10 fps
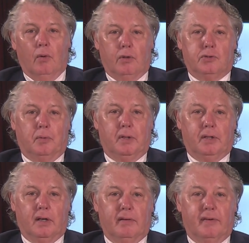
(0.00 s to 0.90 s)
which will be
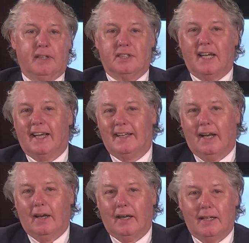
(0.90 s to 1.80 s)
delivering
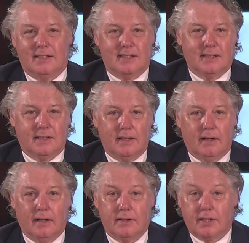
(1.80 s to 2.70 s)

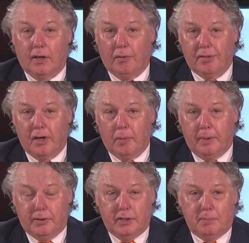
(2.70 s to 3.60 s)
psychedelic-assisted
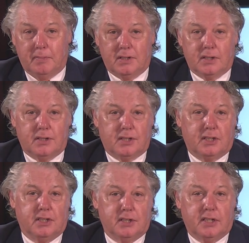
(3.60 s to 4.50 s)
psychotherapy treatments
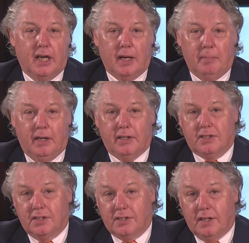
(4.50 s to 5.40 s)
such as
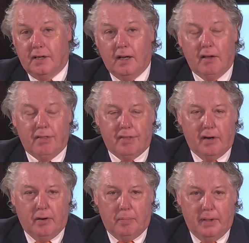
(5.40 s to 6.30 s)
ketamine-assisted
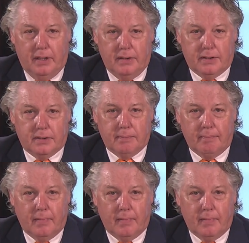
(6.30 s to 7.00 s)
therapies.